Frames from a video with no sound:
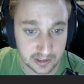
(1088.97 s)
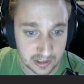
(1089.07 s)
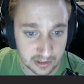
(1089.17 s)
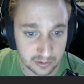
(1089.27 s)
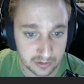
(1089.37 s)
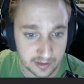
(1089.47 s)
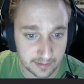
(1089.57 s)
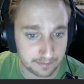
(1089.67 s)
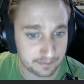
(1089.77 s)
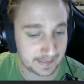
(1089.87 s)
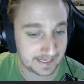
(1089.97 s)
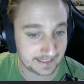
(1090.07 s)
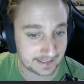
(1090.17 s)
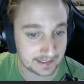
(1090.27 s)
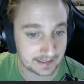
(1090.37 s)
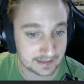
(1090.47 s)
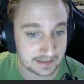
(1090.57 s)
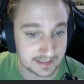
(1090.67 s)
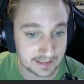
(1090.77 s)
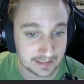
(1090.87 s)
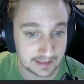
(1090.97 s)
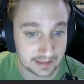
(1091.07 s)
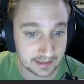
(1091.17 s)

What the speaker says: use pinky D